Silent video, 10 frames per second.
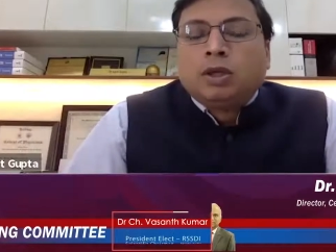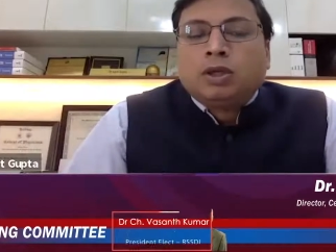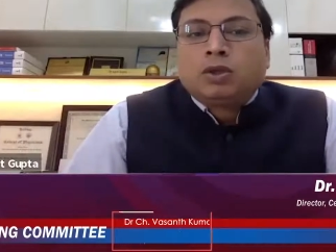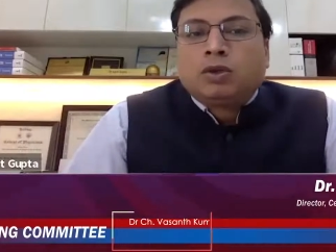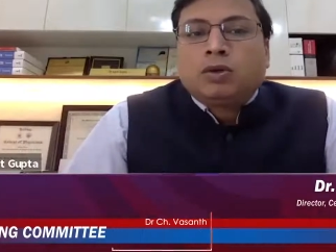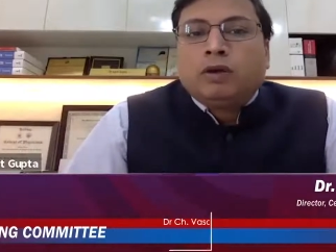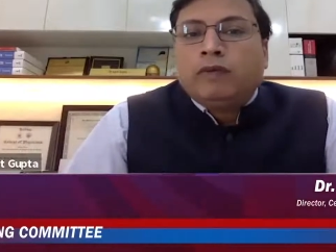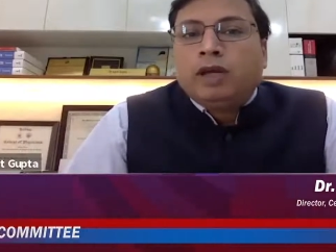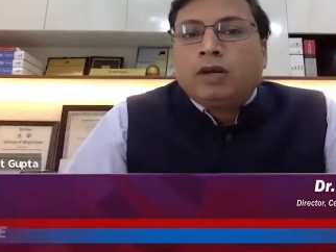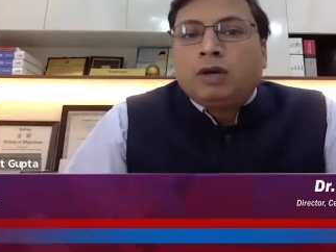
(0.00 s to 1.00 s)
So
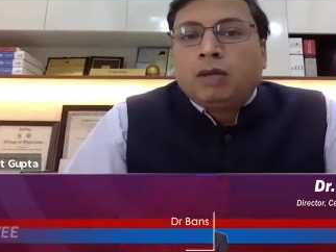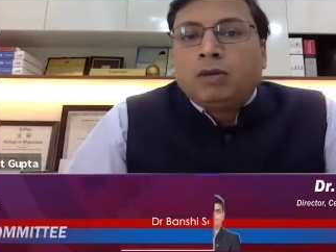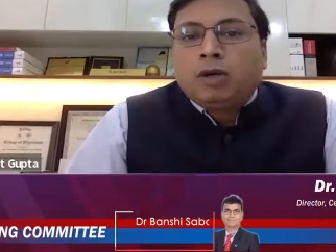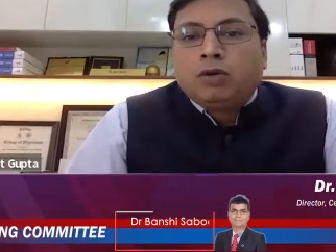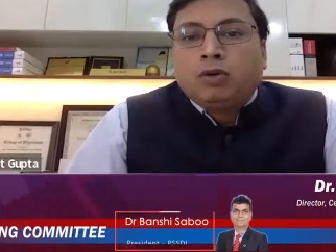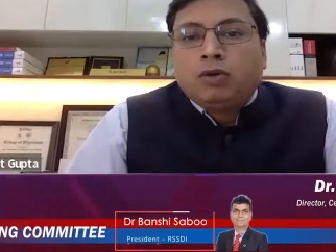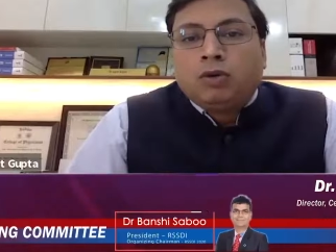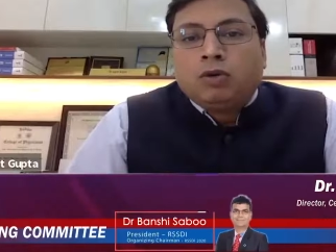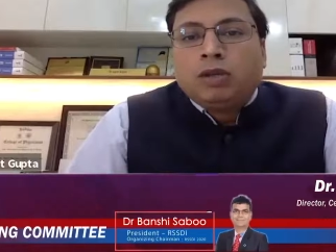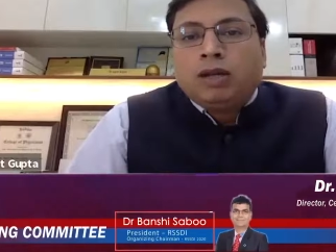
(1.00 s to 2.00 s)
we are not able to
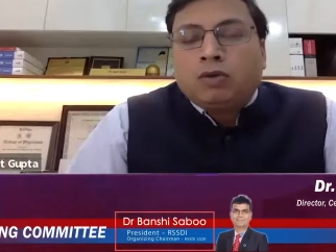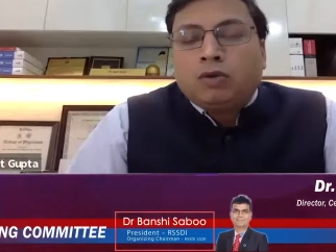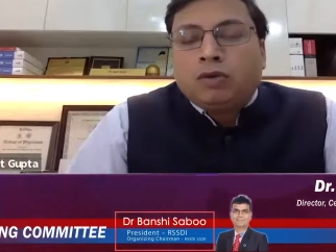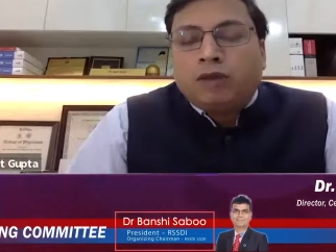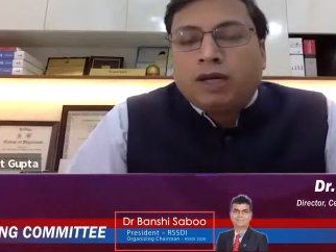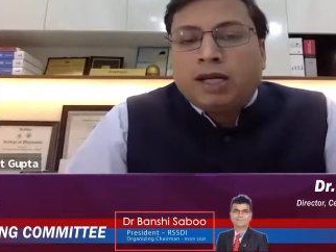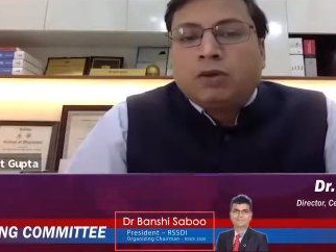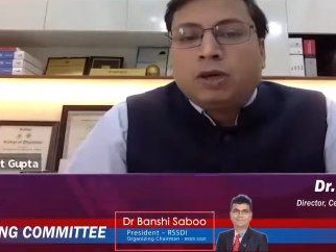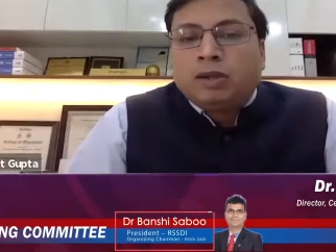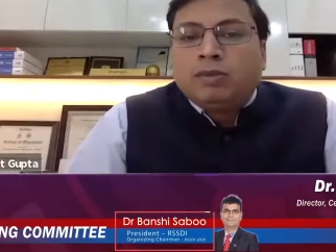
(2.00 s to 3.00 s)
know that on what
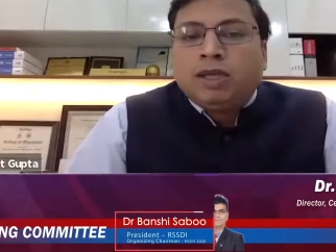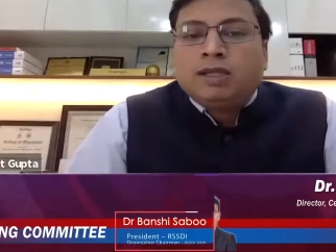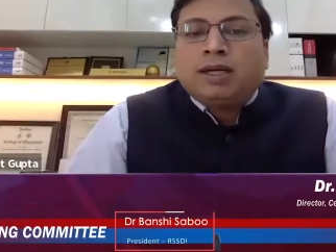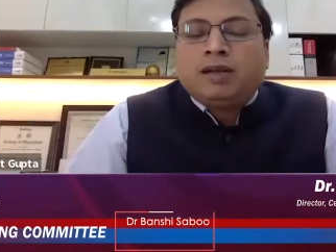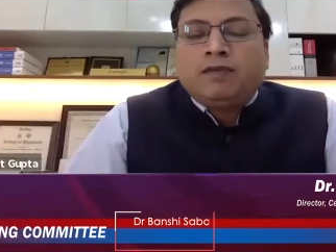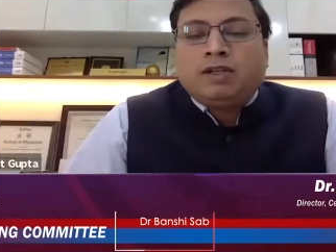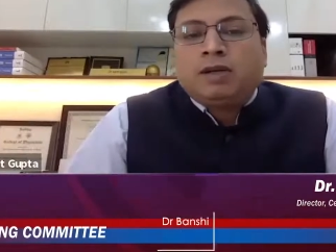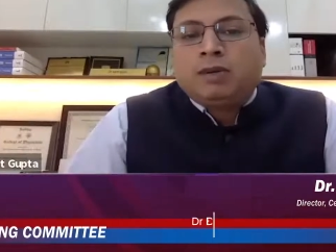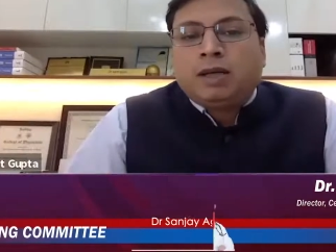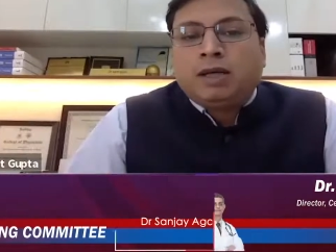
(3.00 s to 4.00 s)
algorithm these
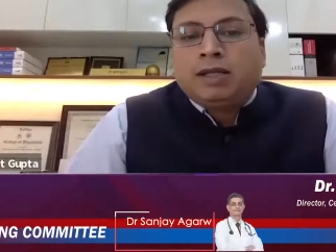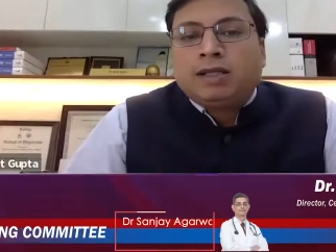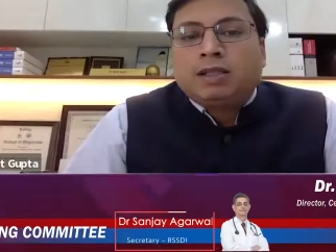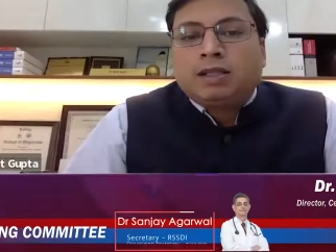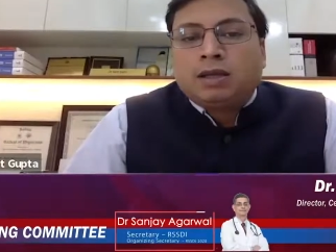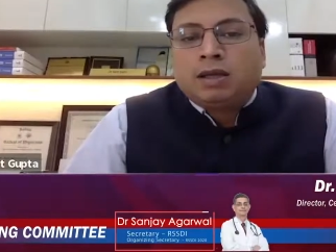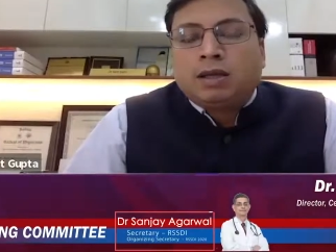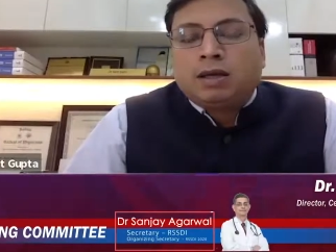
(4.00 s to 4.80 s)
artificial intelligence